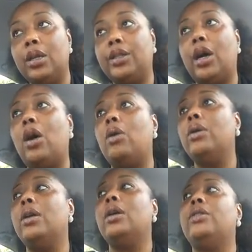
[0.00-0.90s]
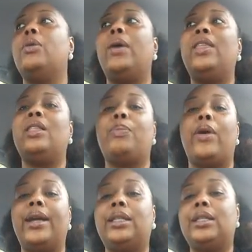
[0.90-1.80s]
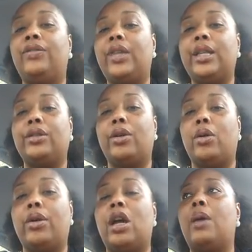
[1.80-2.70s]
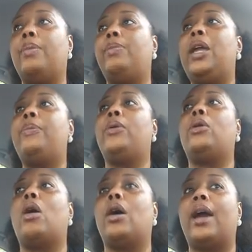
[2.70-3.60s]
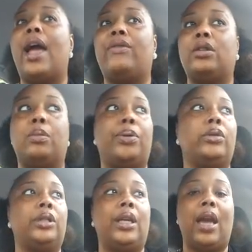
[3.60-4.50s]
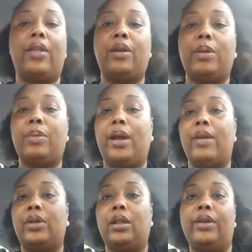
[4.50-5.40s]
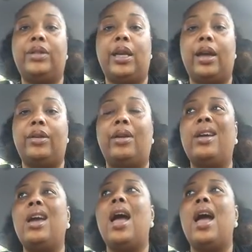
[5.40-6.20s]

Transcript: So the way that the prices of things are going up, people are having to pull together. People are having to live together.